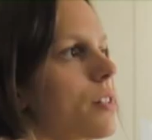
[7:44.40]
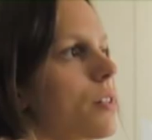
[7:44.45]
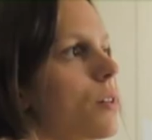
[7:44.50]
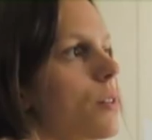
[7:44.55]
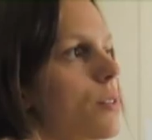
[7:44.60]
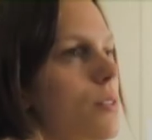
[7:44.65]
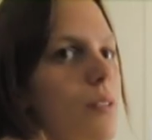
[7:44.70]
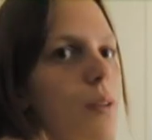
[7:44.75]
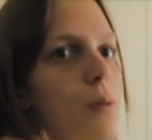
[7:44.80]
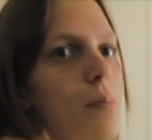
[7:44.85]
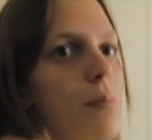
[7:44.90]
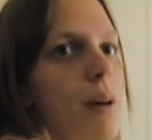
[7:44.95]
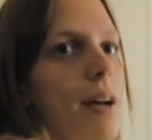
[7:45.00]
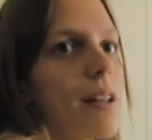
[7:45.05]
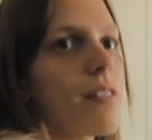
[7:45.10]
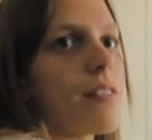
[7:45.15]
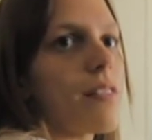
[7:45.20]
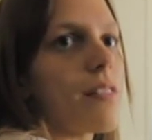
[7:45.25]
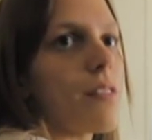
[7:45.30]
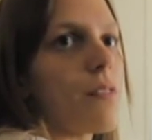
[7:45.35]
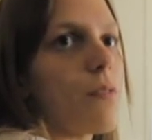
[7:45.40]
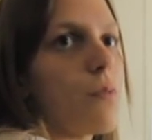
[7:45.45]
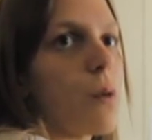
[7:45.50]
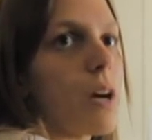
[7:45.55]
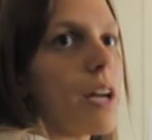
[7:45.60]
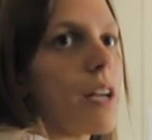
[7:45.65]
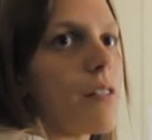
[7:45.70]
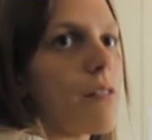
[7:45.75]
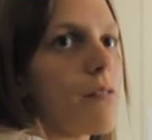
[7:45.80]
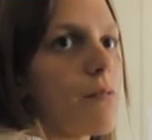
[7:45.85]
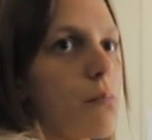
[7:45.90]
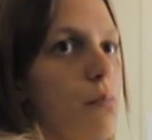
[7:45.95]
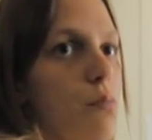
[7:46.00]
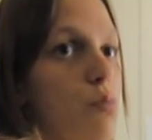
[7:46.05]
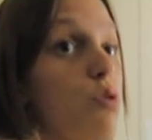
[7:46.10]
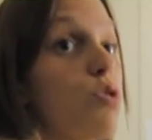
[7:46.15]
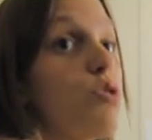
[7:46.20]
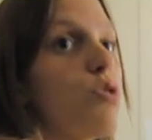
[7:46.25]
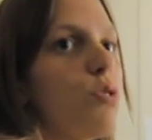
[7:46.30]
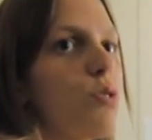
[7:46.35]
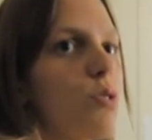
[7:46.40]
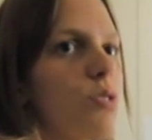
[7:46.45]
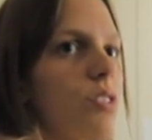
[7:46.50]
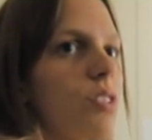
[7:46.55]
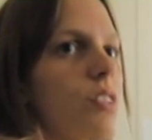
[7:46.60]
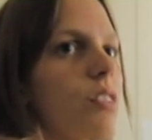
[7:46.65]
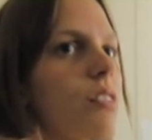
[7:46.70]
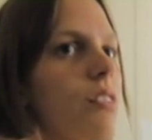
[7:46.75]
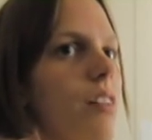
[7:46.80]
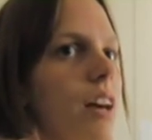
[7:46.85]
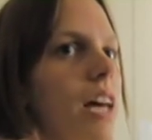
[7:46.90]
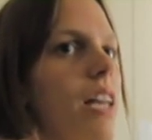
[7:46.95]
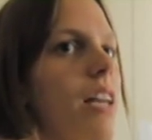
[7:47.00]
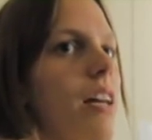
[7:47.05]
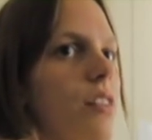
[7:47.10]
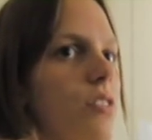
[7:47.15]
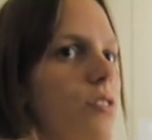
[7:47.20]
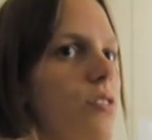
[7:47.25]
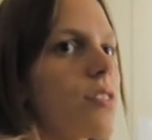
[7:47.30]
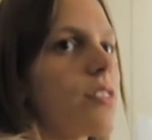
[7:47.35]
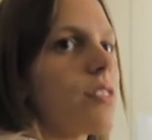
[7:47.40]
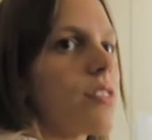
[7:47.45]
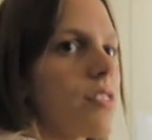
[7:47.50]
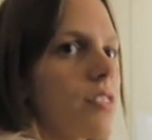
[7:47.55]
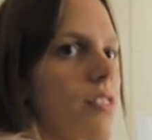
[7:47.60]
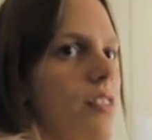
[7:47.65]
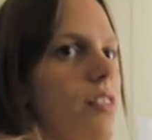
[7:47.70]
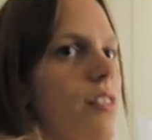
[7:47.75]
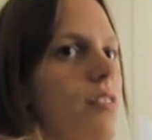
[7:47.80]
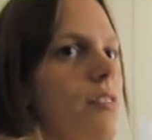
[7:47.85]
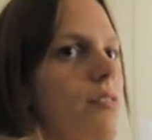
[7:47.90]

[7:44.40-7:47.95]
cost competitive way of producing electricity.